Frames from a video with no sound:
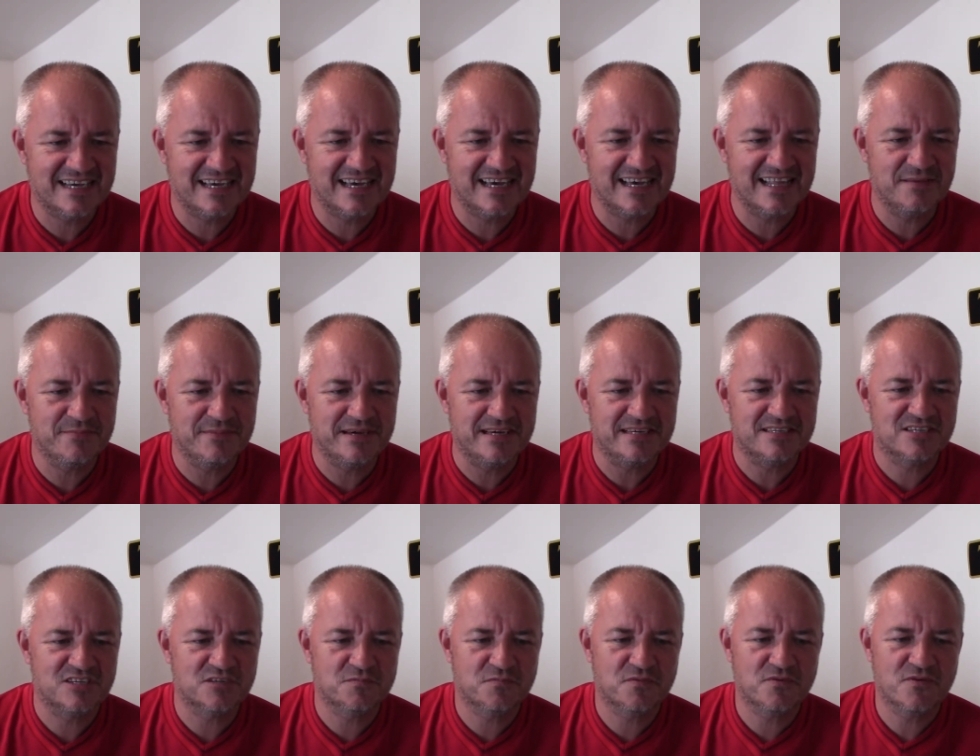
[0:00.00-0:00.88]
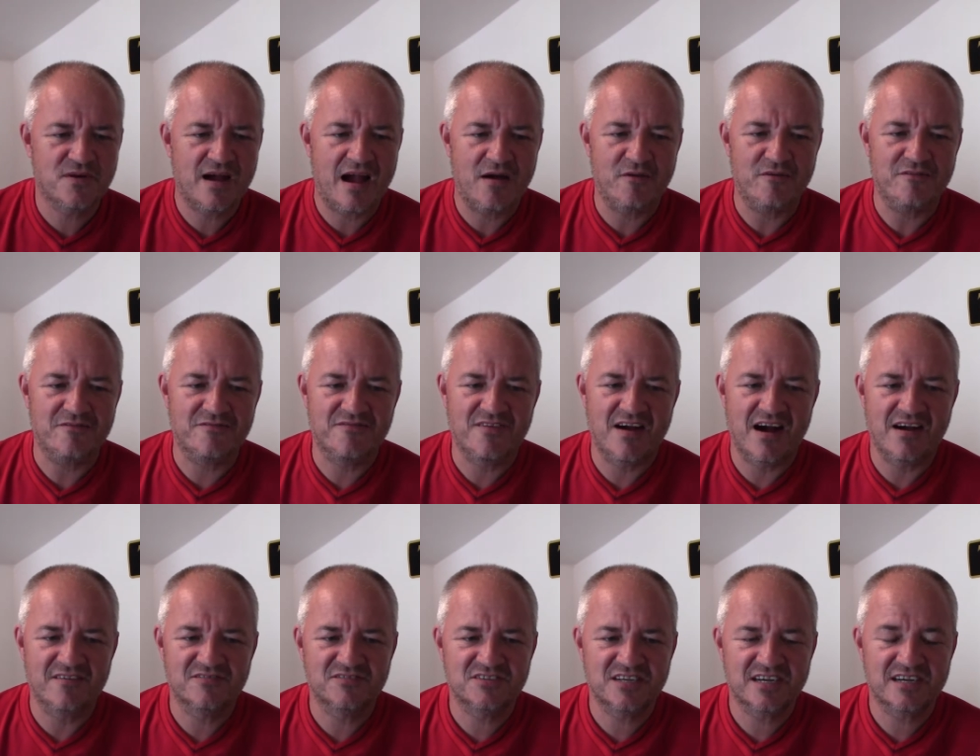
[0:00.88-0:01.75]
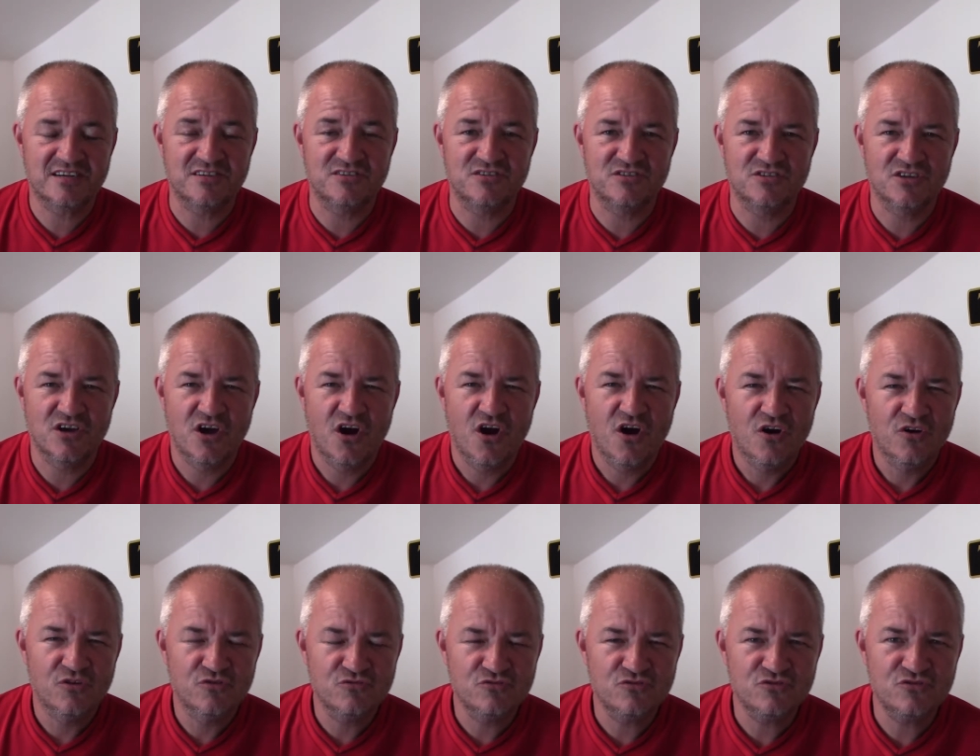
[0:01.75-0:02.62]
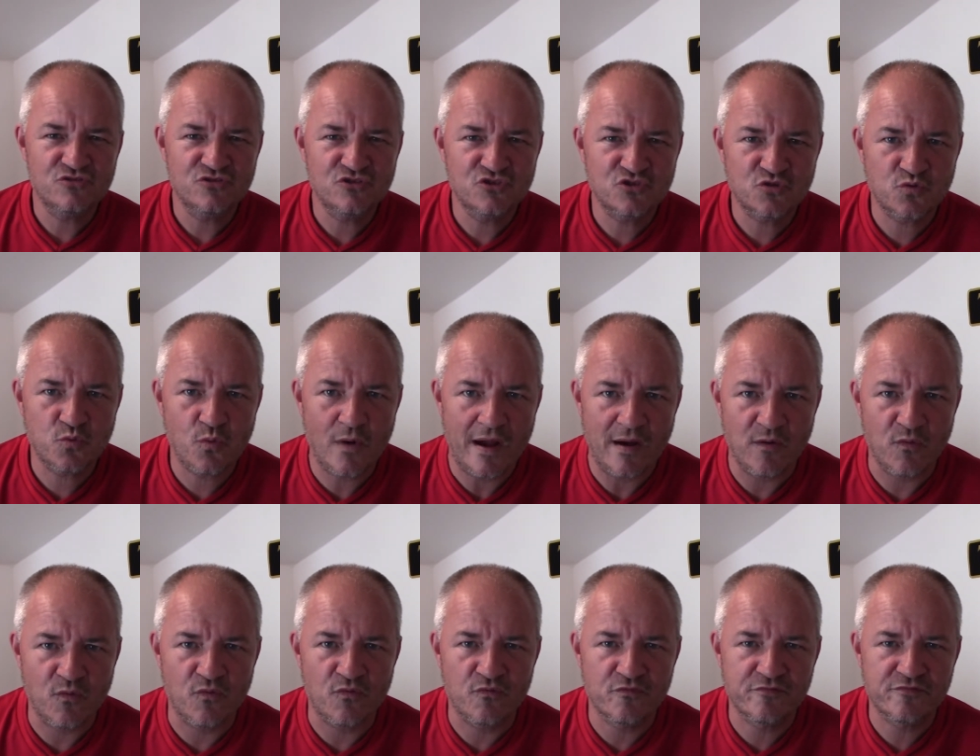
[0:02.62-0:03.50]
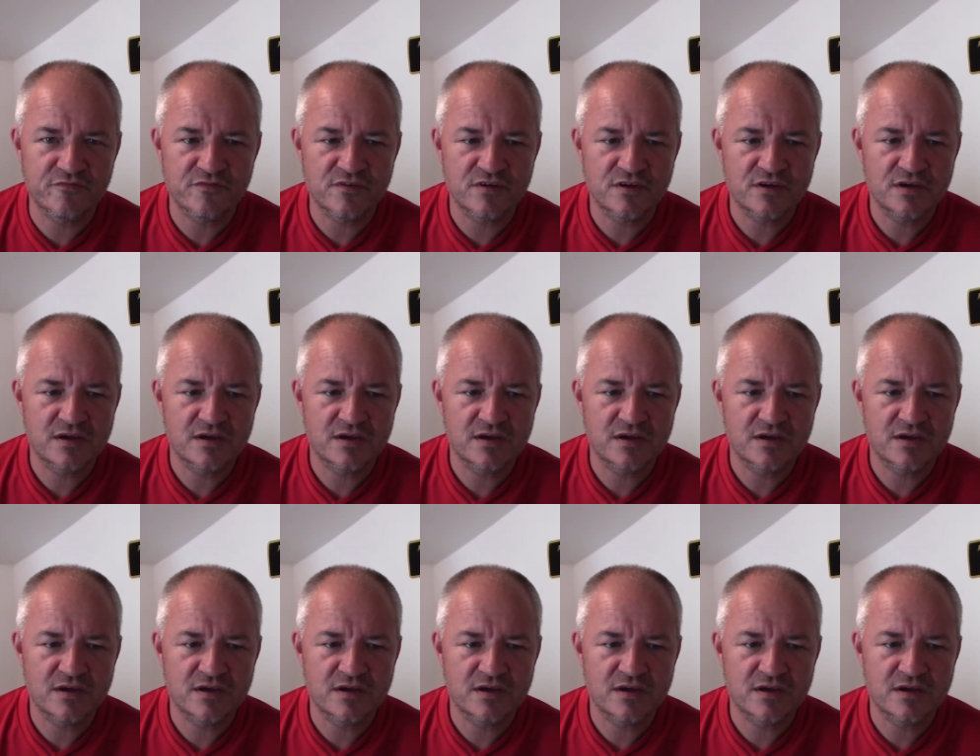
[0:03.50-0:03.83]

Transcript: kilometres per hour in 5 seconds, 112